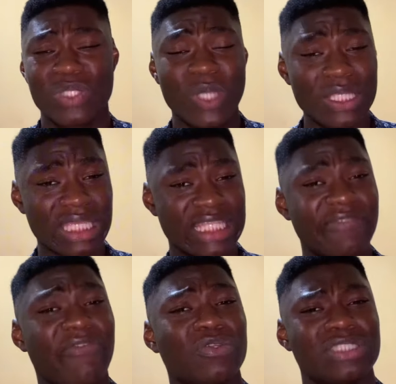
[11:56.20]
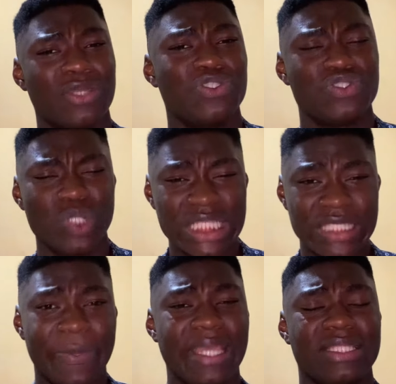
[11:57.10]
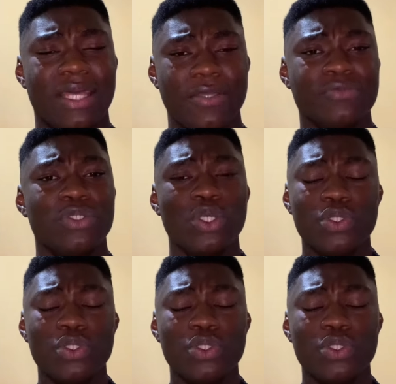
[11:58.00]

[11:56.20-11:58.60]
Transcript: 2024 now, you should know this by now.